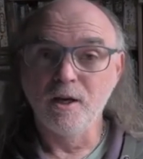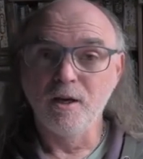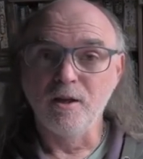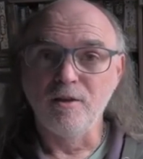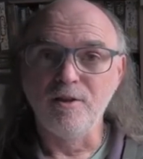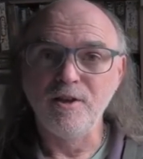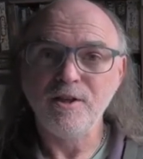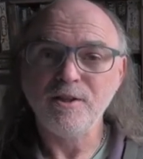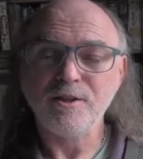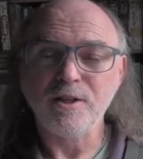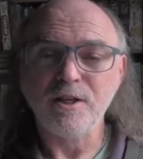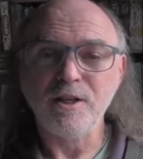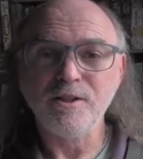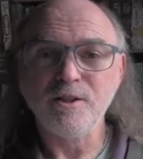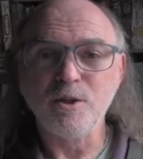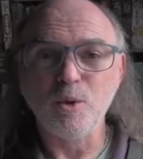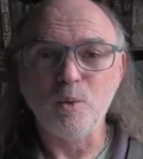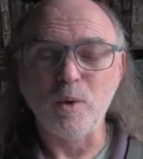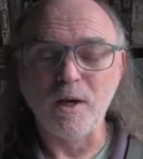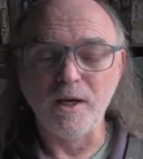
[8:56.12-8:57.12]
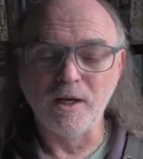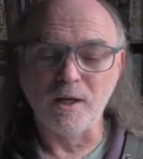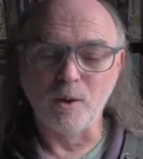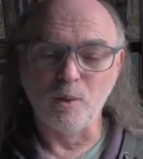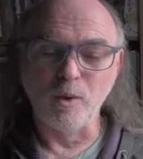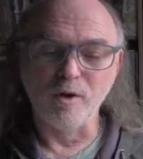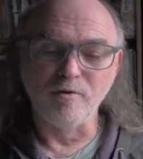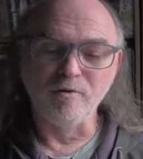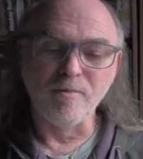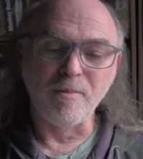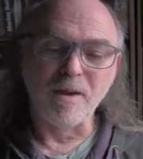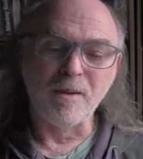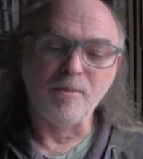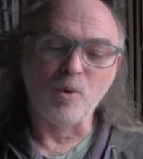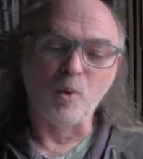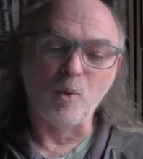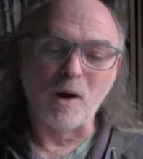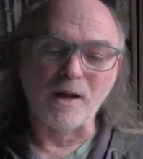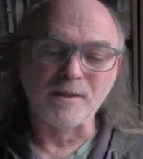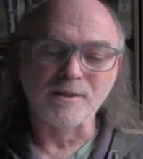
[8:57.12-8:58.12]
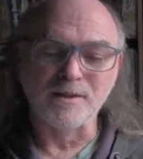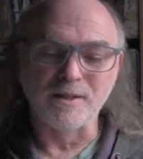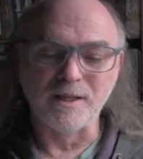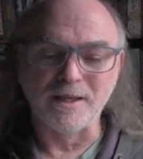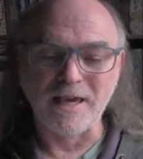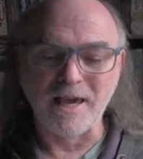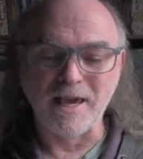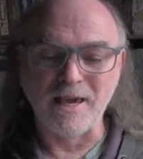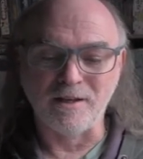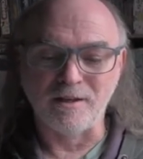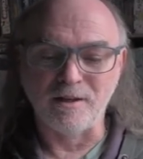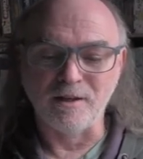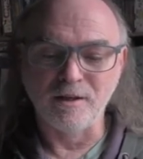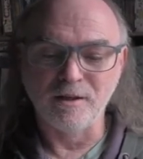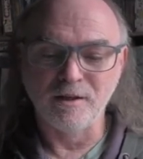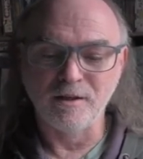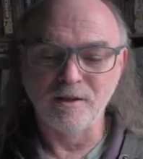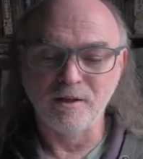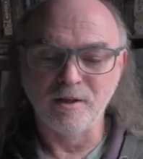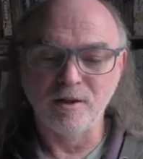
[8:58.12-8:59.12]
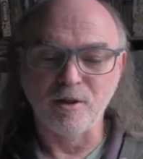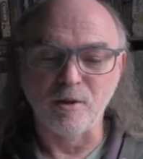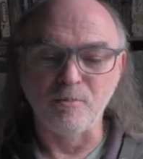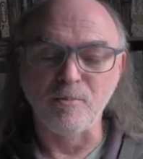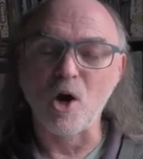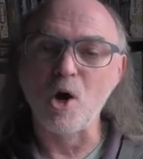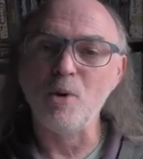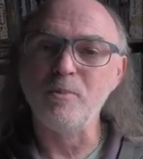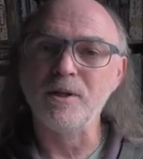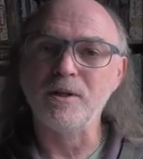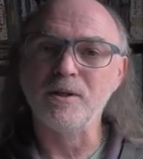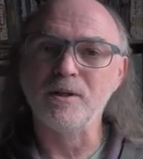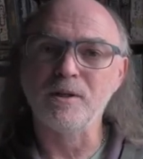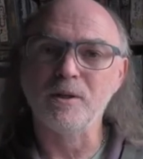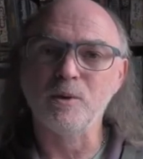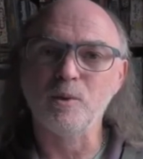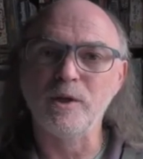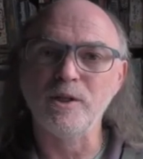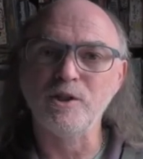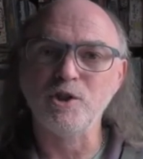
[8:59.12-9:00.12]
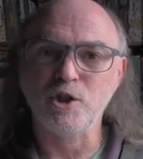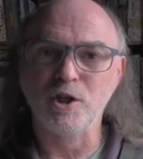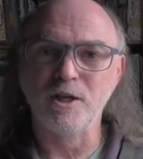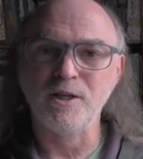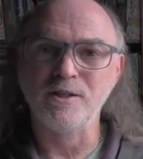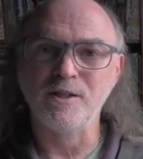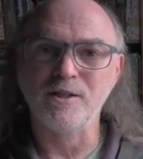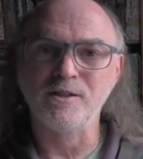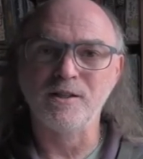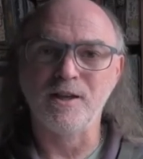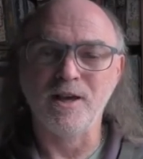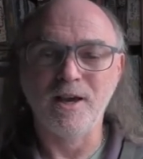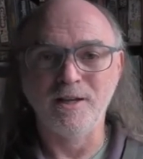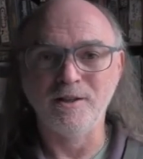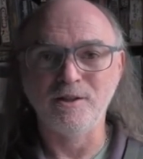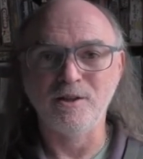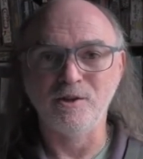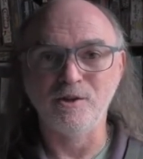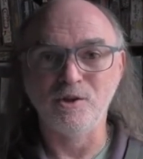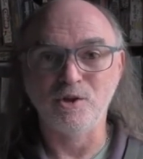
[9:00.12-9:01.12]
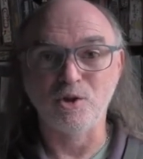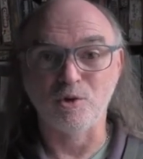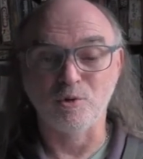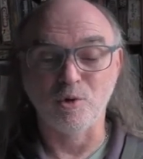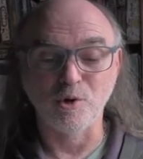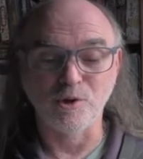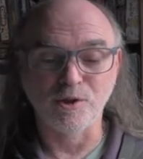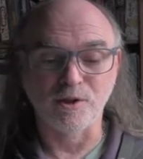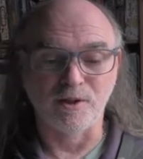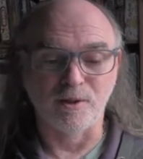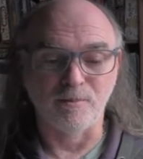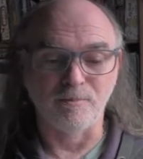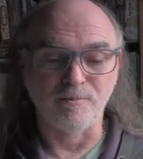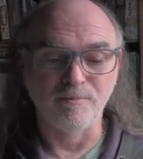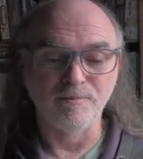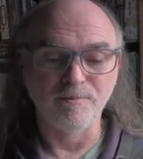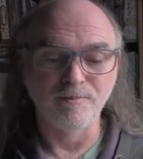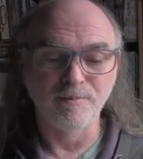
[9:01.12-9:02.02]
"This is the week we remember once again the moment when Jesus enters Jerusalem,